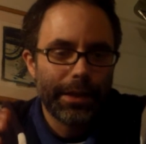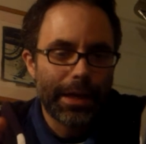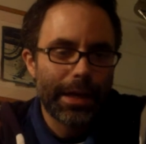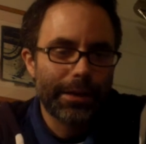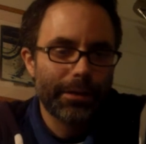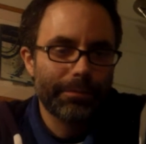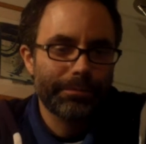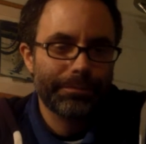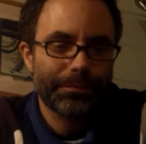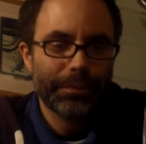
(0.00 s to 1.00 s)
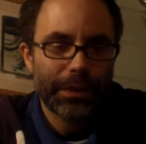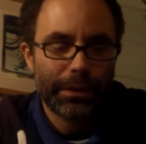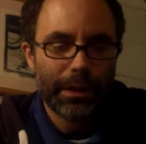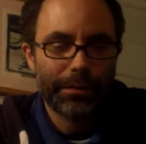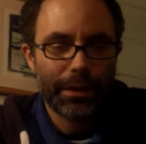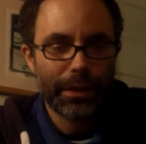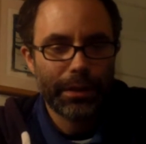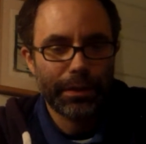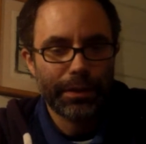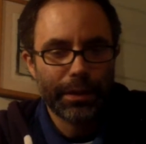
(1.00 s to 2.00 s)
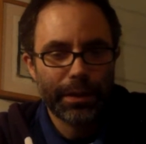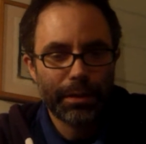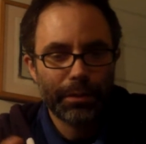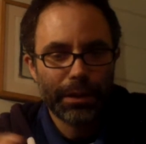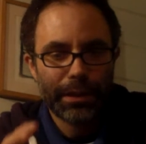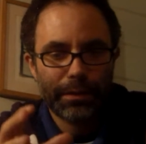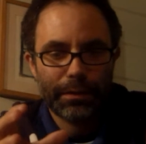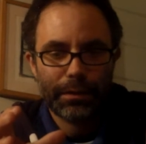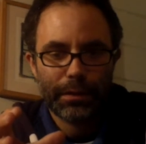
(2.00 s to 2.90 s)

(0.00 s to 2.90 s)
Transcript: the atom, you have the doublet,